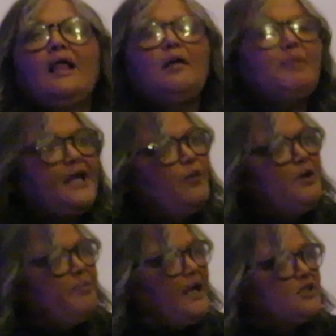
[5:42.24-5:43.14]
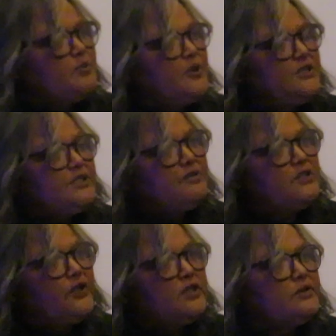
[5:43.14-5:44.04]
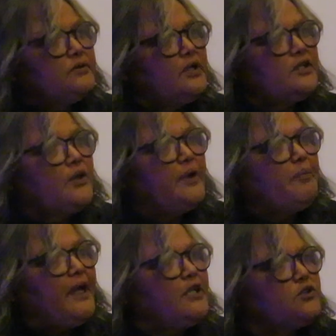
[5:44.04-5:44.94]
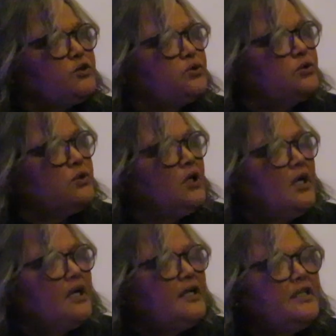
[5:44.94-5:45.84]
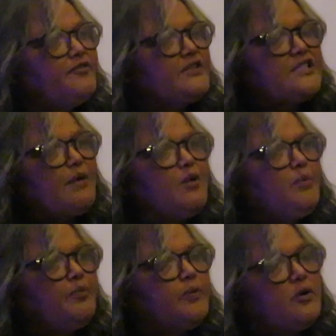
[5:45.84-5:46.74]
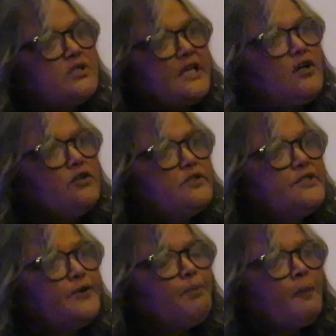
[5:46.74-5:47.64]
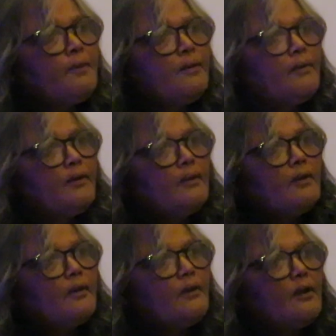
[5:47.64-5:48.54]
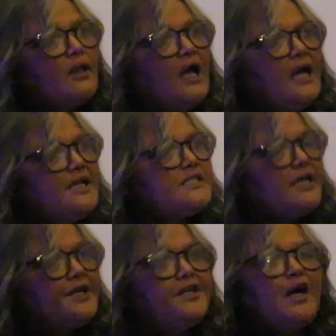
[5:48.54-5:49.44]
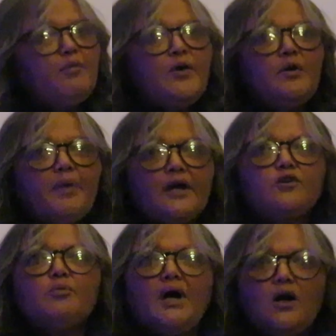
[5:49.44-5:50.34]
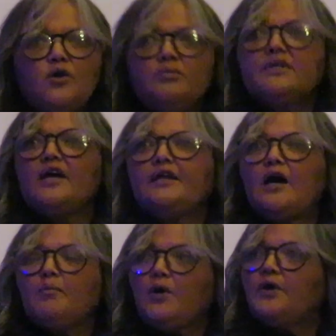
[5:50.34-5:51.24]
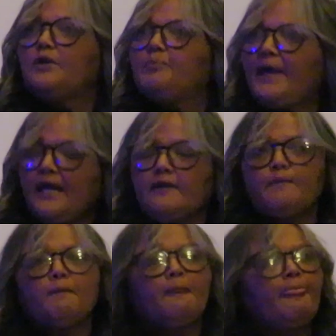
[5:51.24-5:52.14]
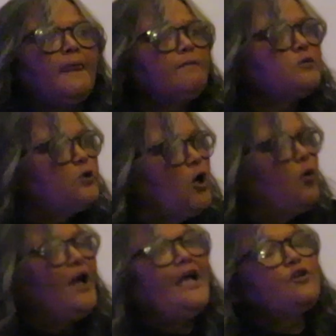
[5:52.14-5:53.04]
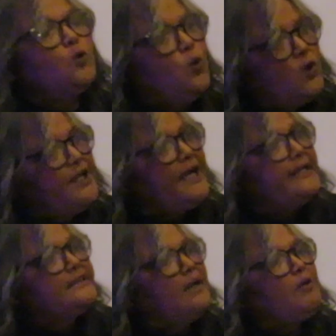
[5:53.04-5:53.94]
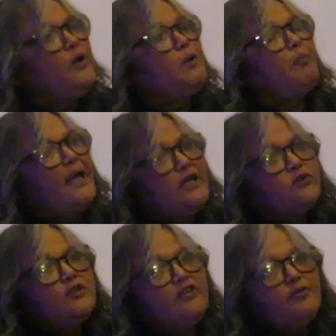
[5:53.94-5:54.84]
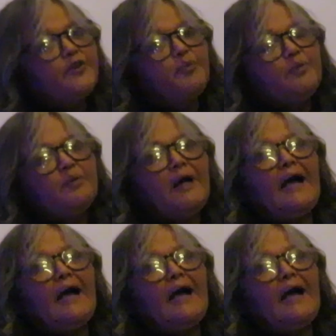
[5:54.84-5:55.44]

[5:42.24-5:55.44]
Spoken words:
But I went back to Bontego, not going back to a leafy suburb, because I couldn't. I decided I'm going back to my hometown, I'm going back to go and organize, I'm going back to live with the people.